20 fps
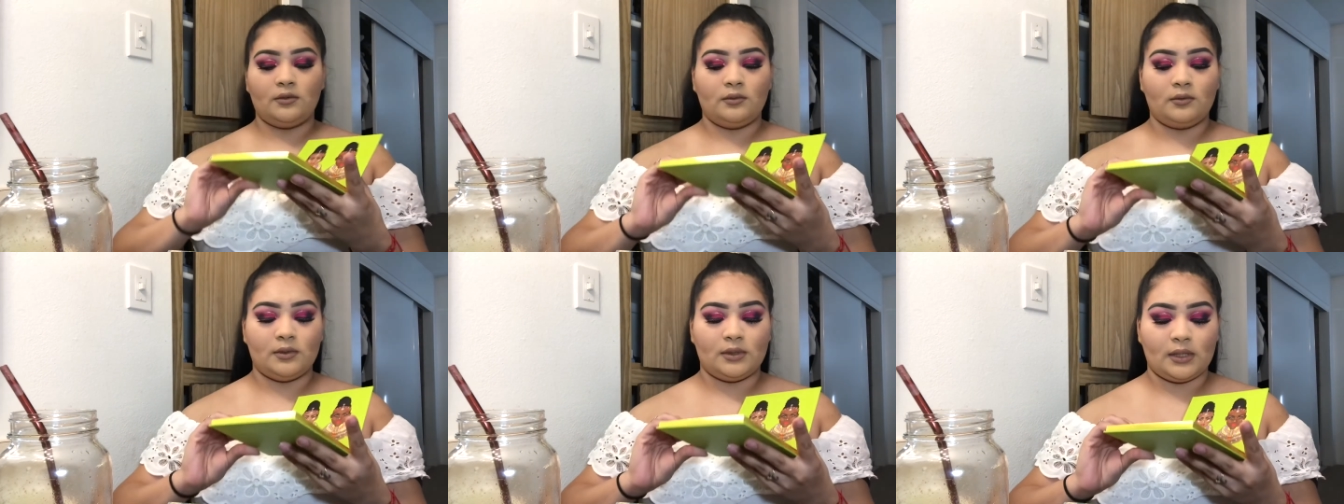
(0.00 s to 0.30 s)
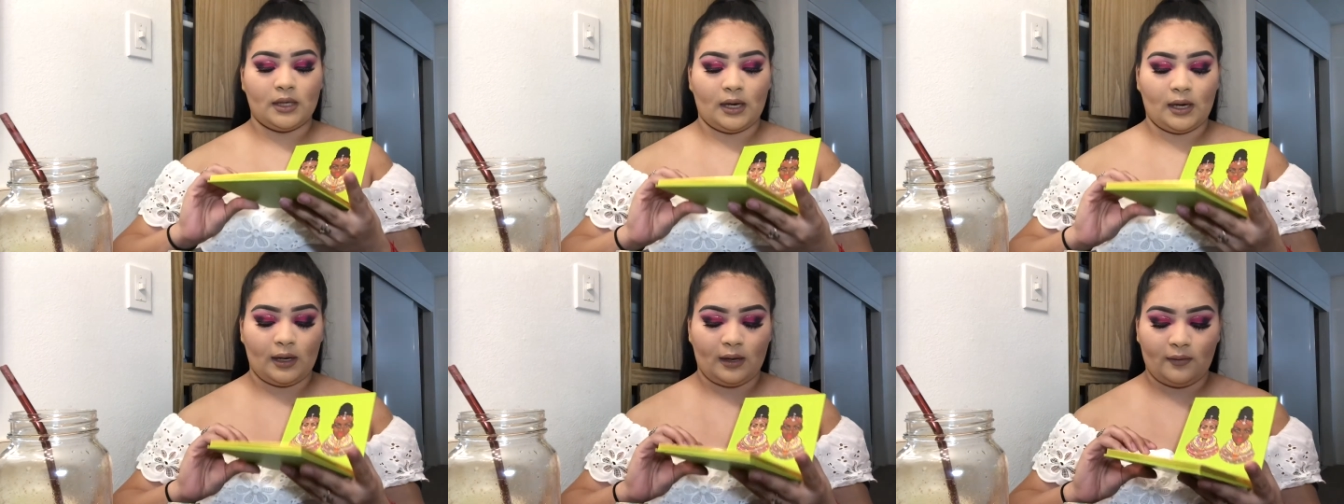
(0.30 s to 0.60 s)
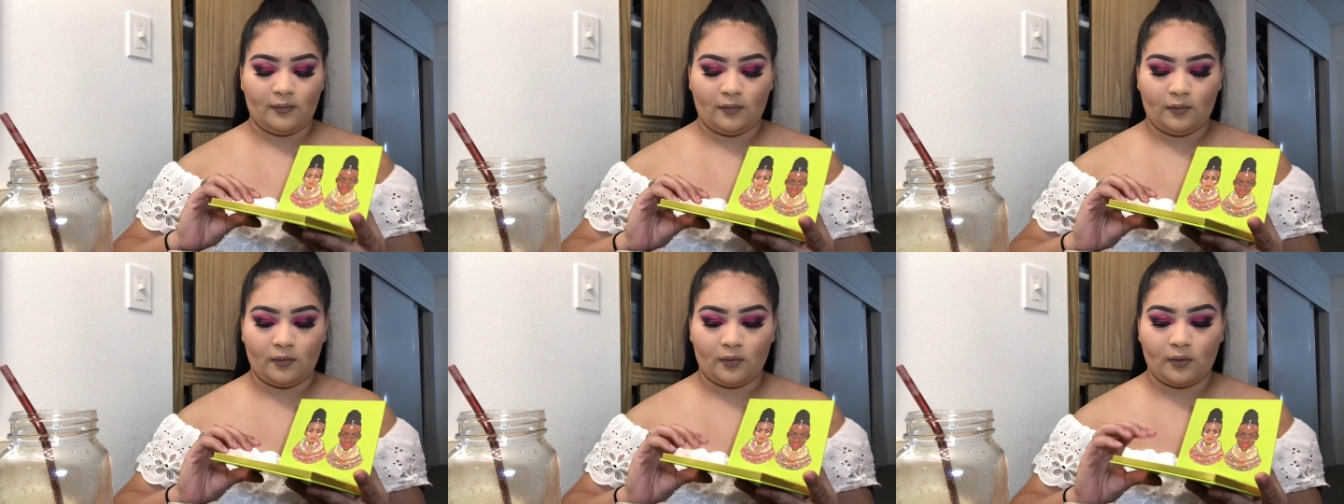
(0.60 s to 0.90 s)
die
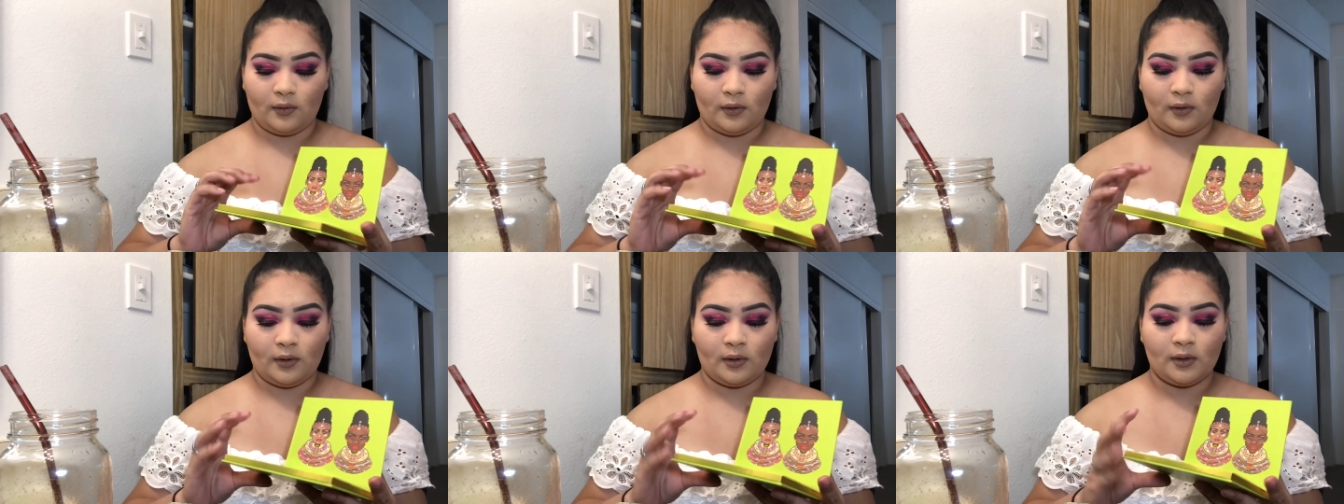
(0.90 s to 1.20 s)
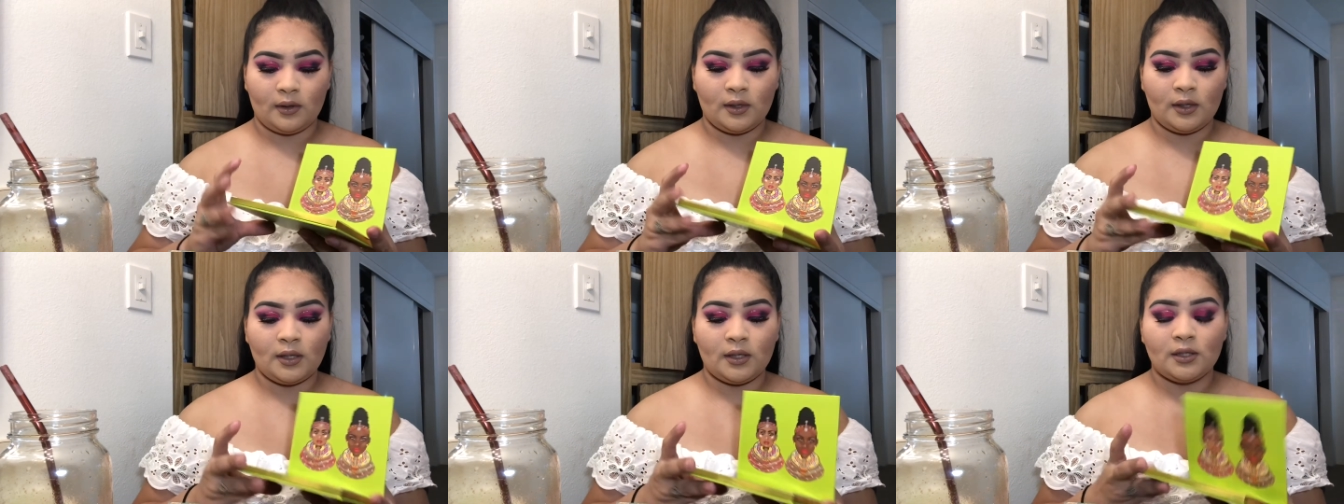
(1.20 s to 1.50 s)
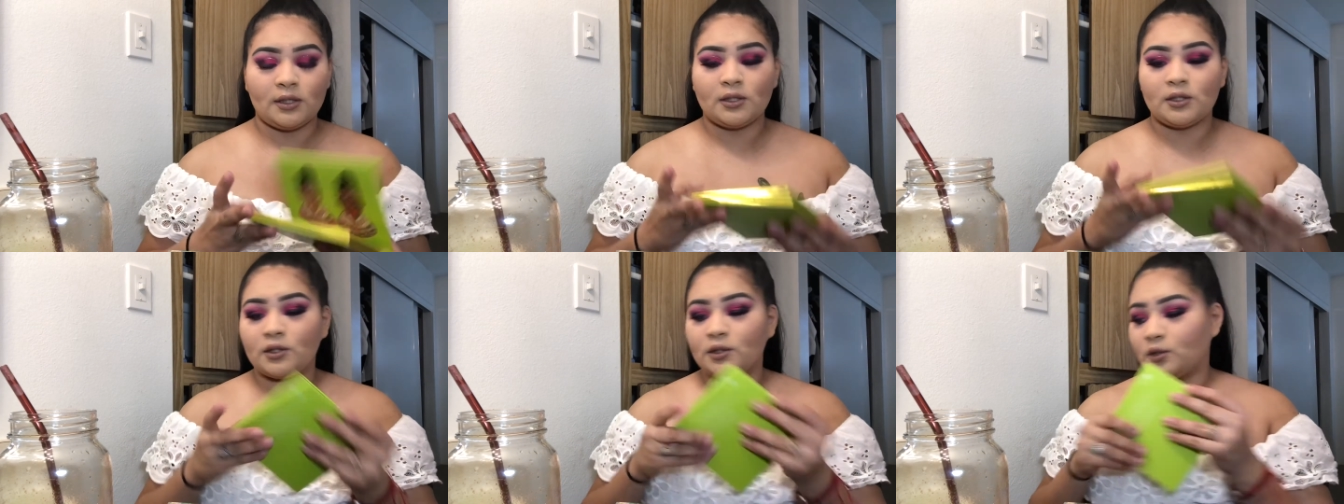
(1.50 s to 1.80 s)
for.
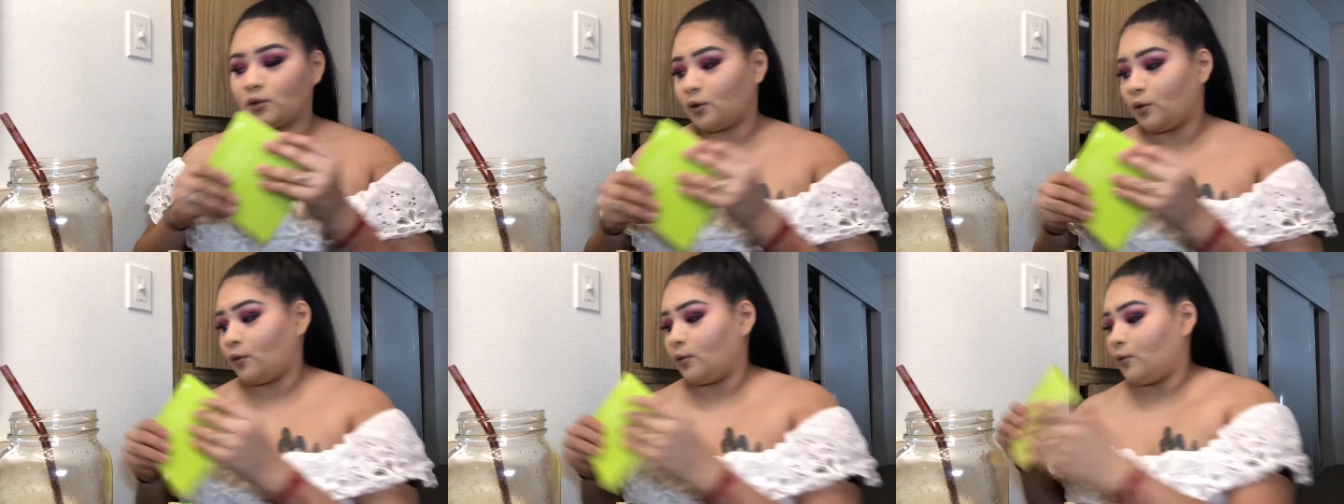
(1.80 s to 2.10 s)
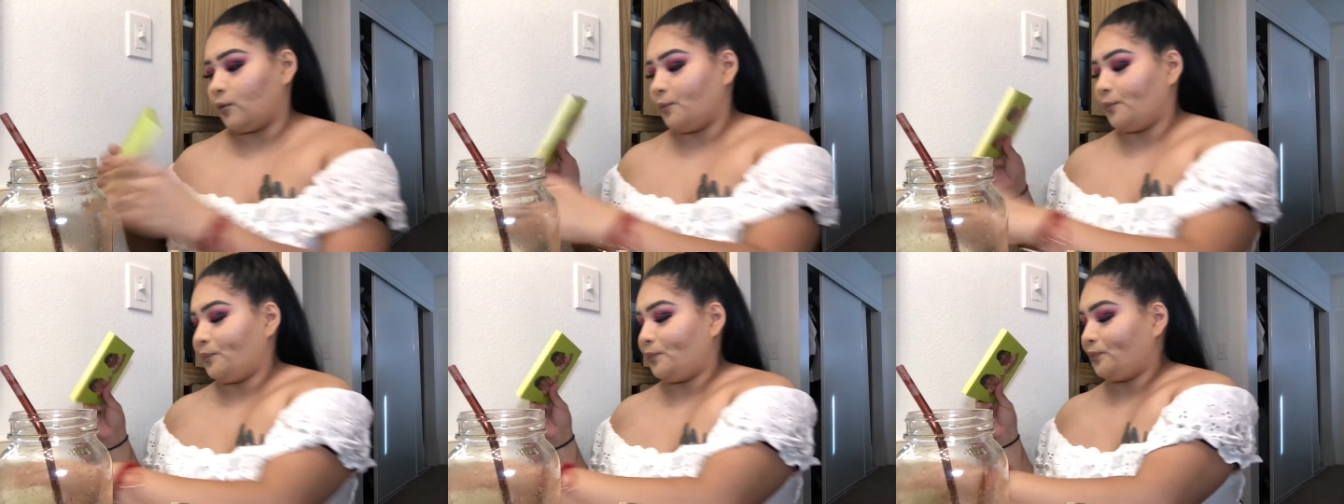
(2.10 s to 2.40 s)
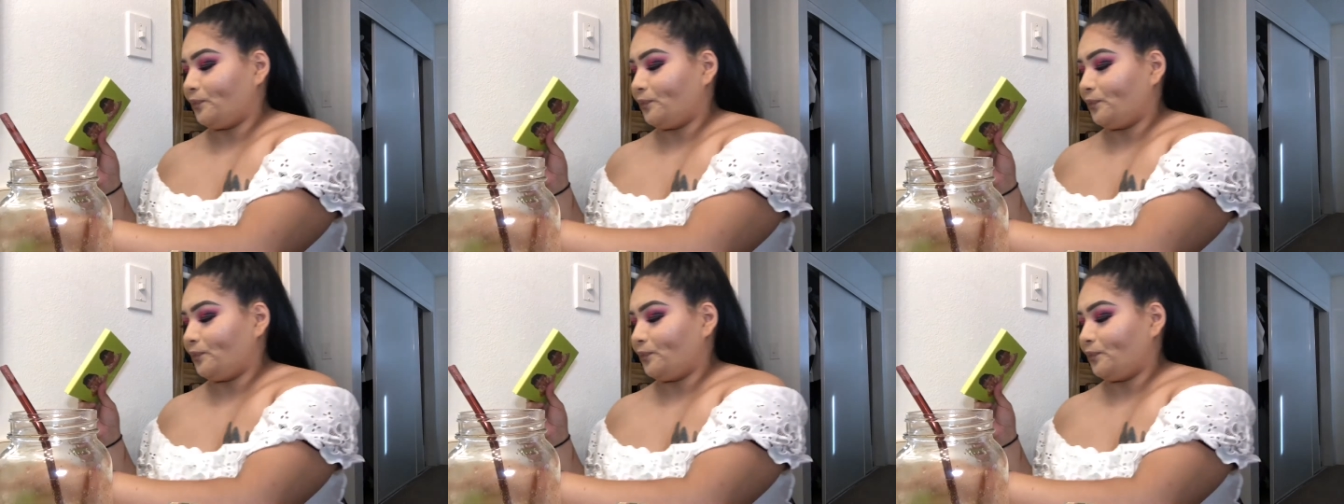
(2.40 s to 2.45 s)
So,